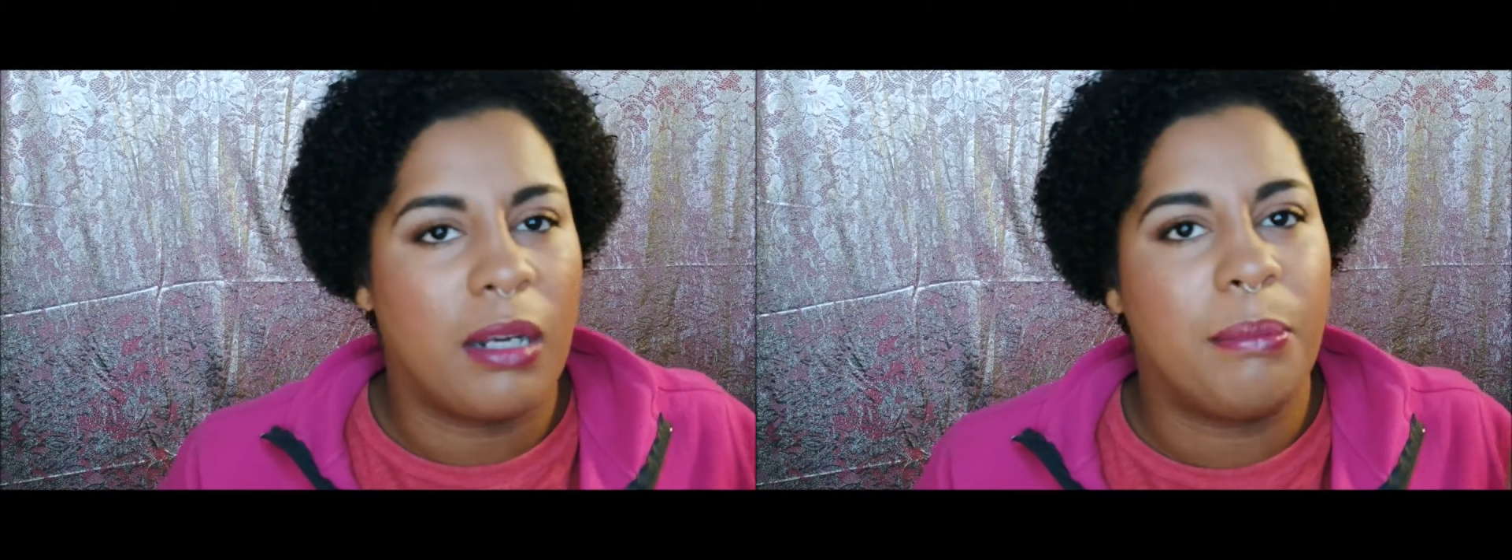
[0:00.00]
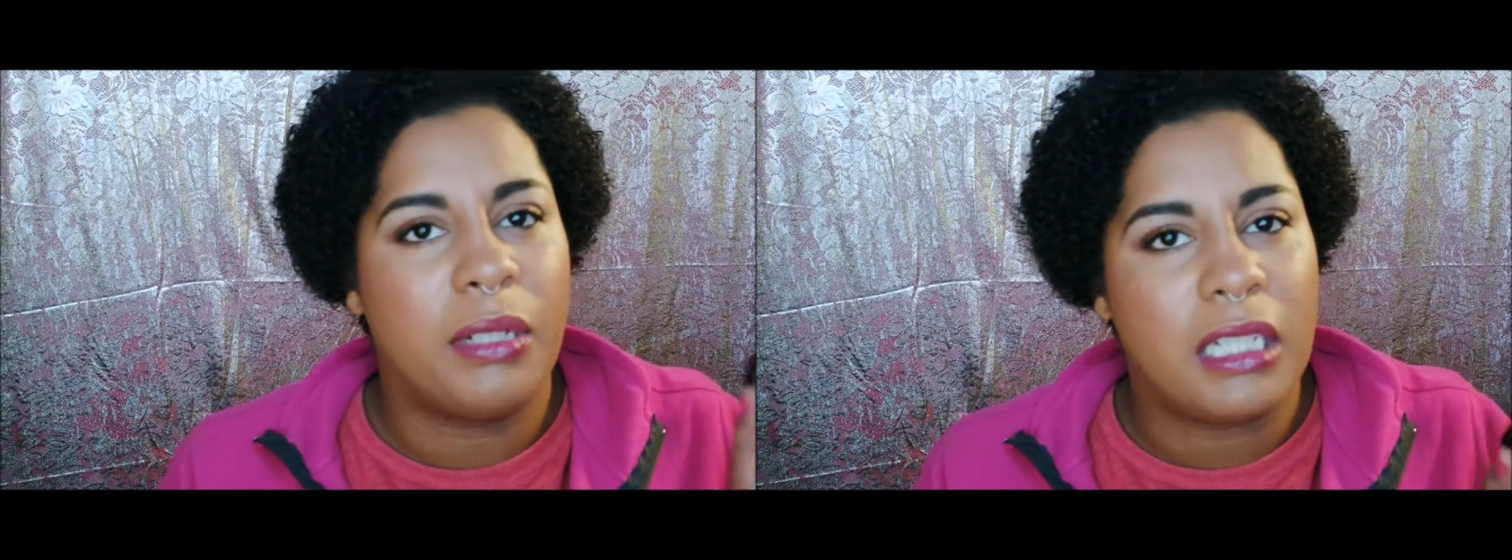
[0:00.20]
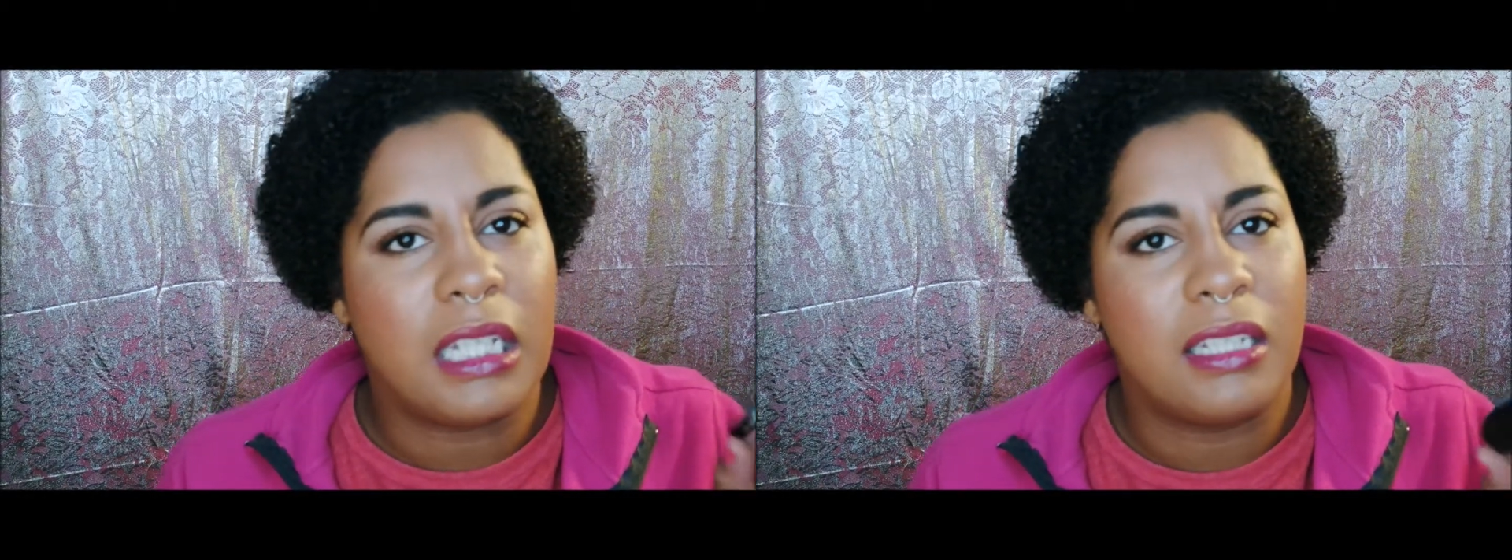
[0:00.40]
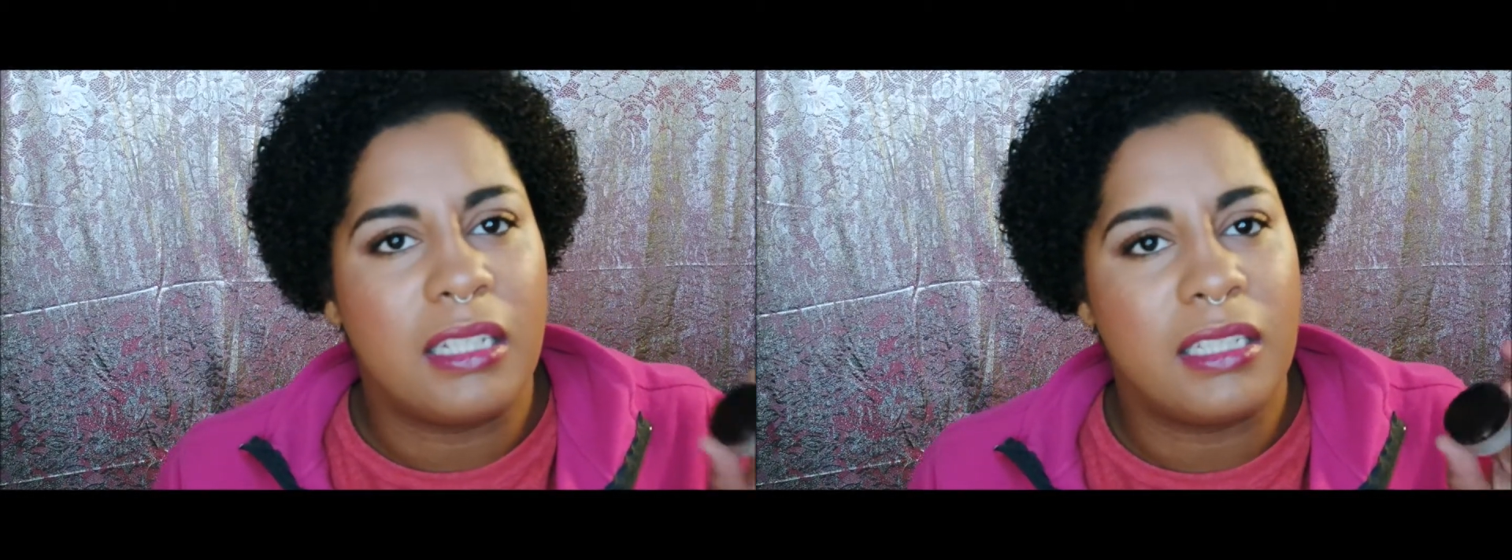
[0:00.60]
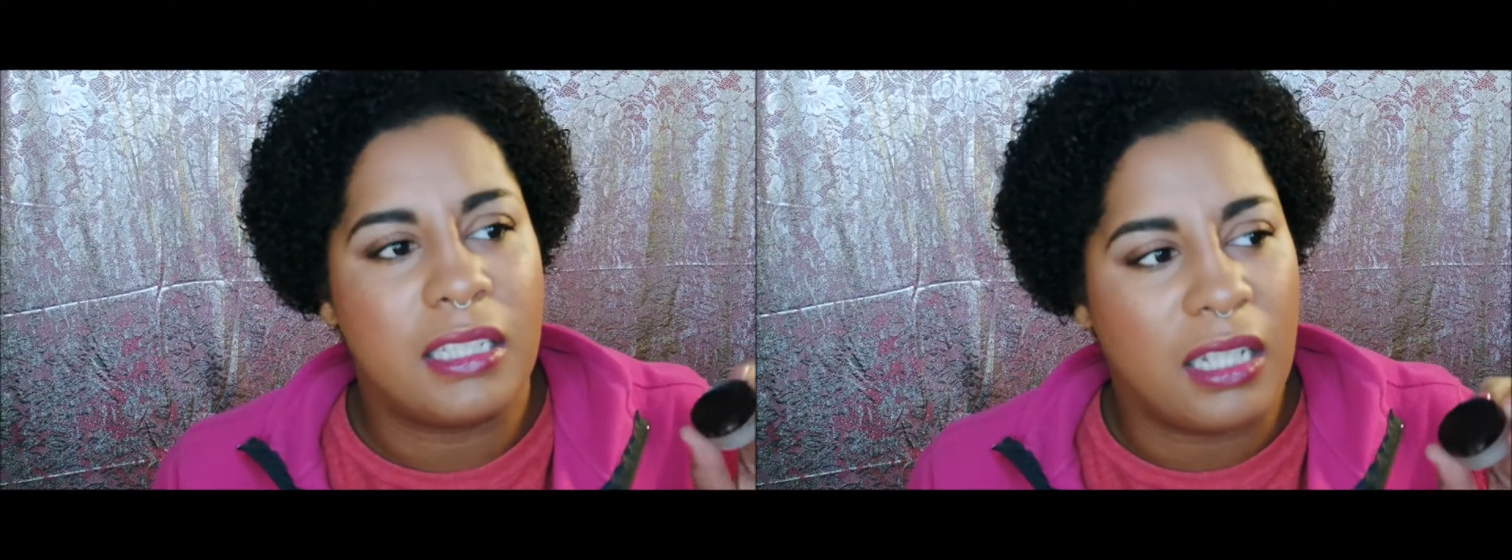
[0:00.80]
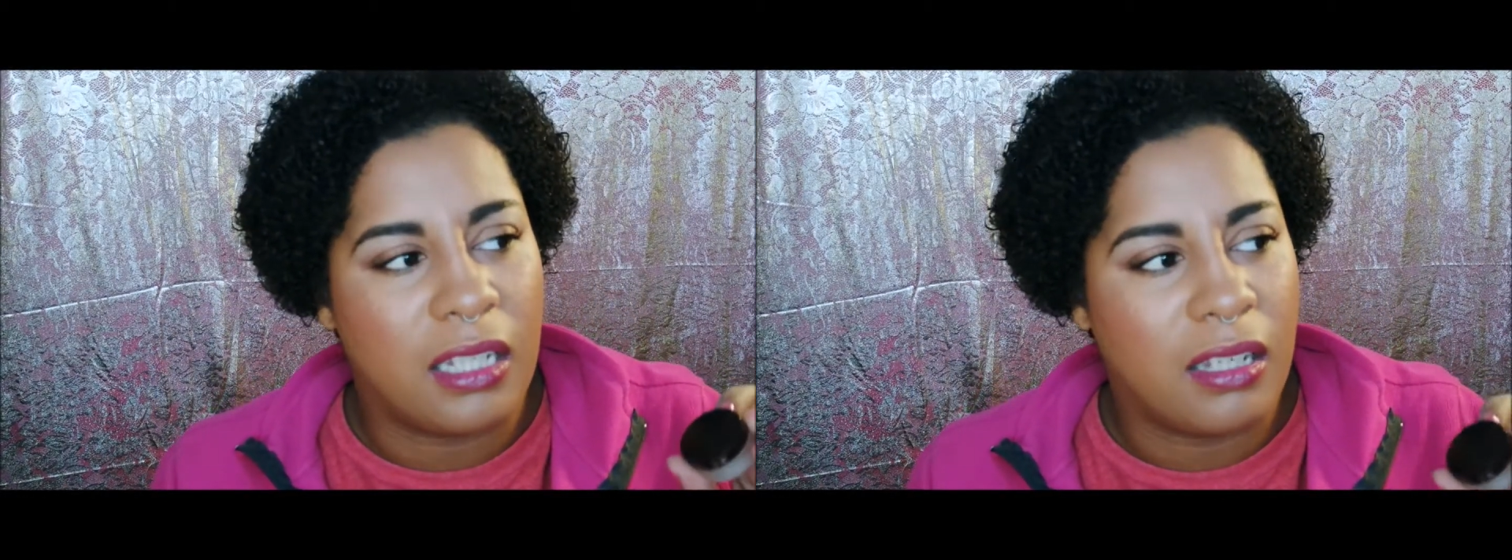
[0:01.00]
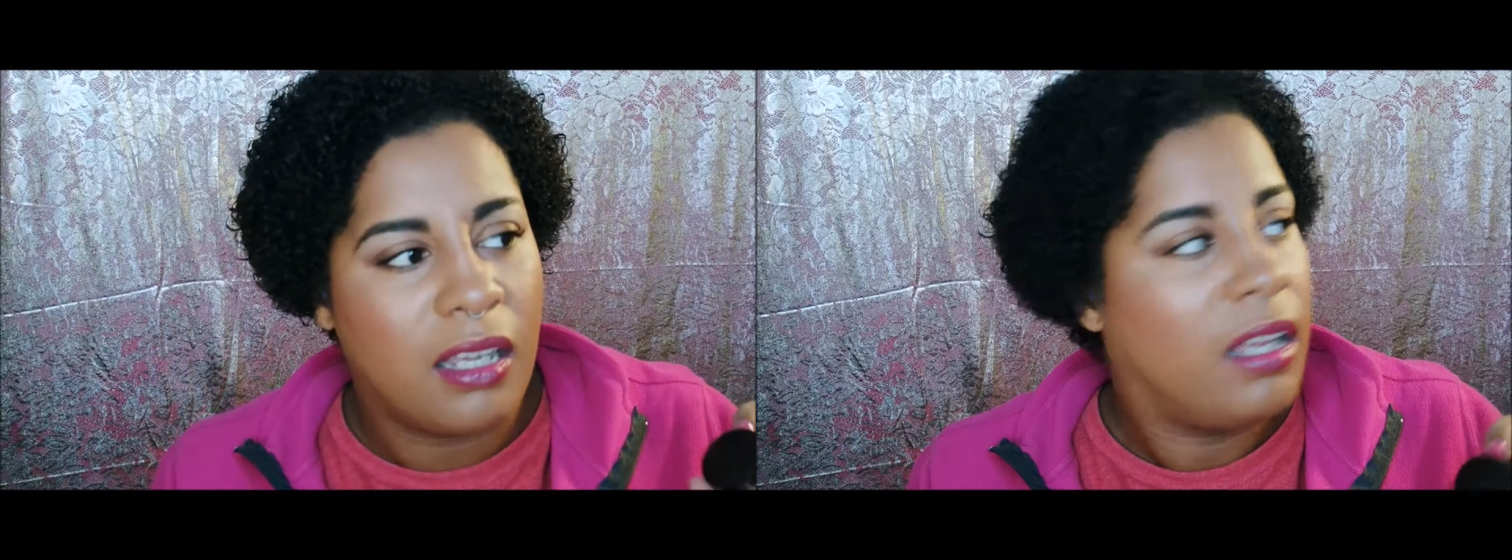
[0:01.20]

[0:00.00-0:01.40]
to put in this thing